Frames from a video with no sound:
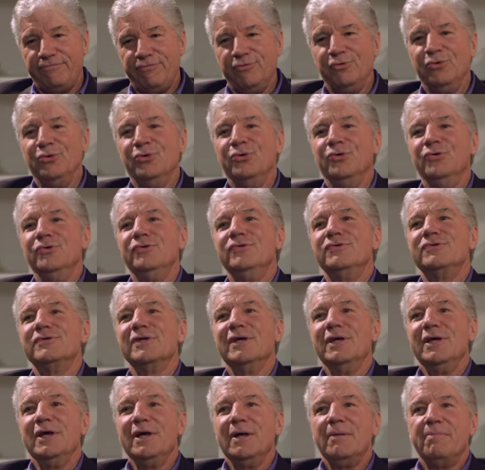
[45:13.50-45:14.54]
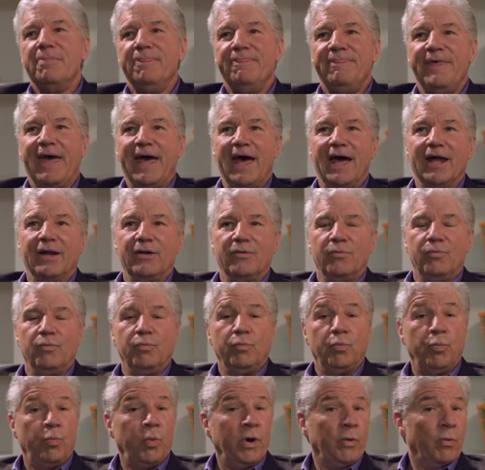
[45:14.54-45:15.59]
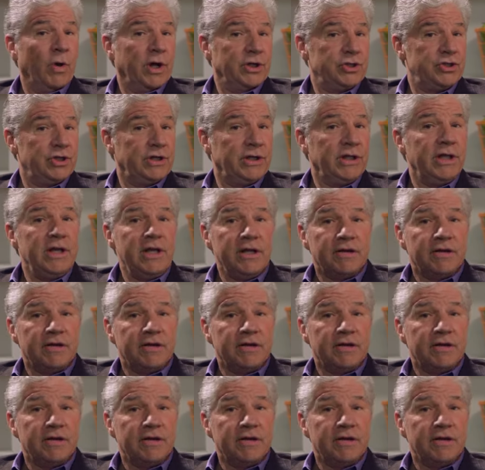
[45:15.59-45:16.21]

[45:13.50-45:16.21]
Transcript: foods that we want you to